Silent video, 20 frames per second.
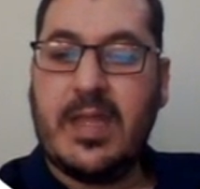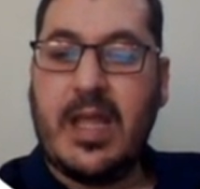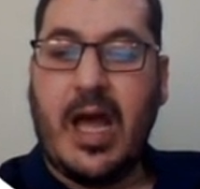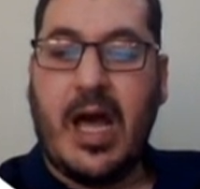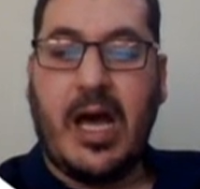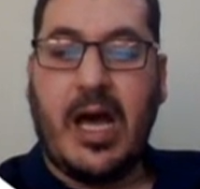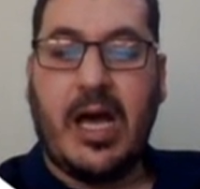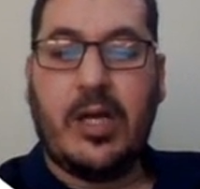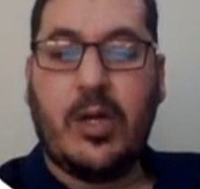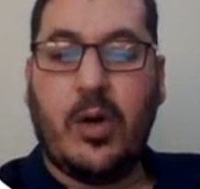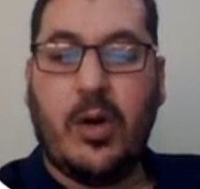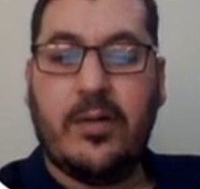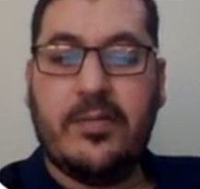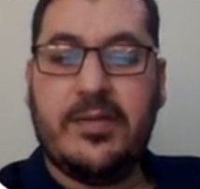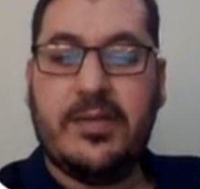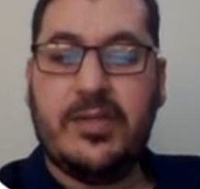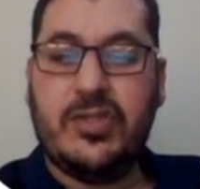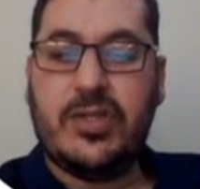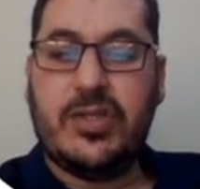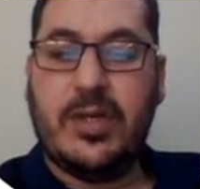I
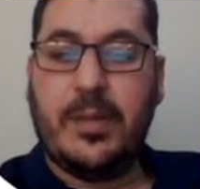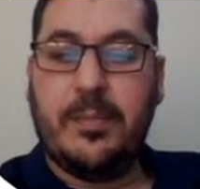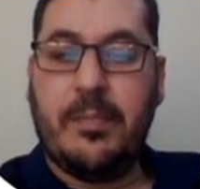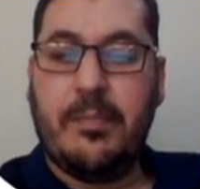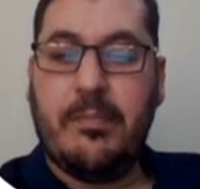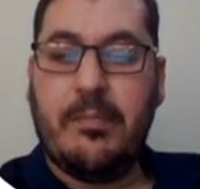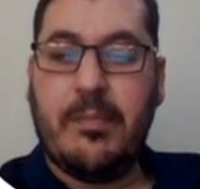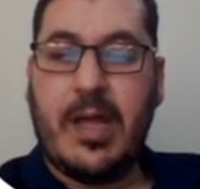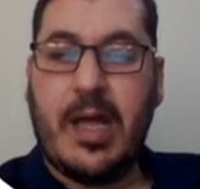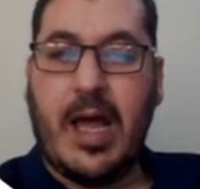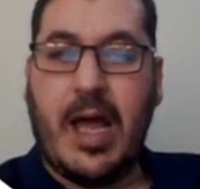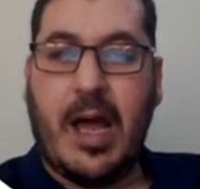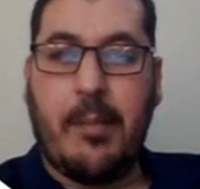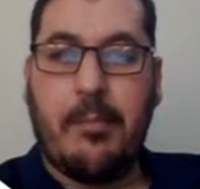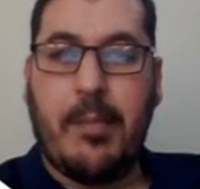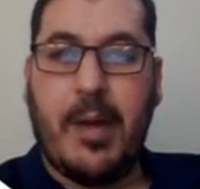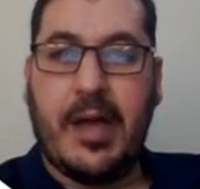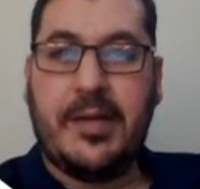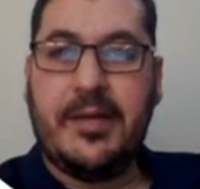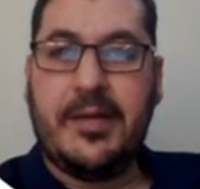often jump up
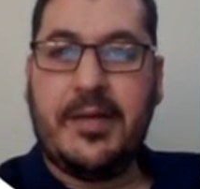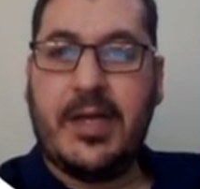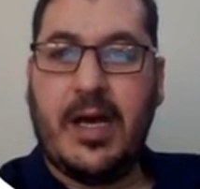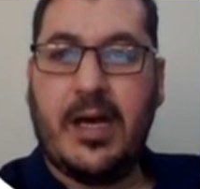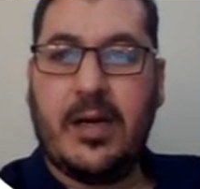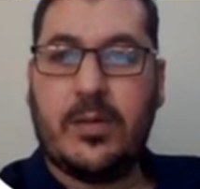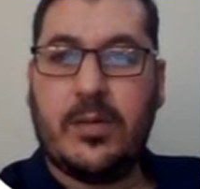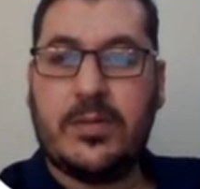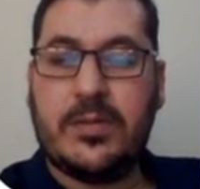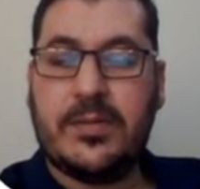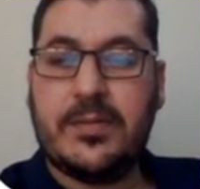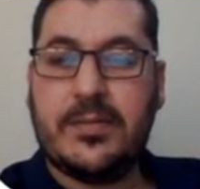and down.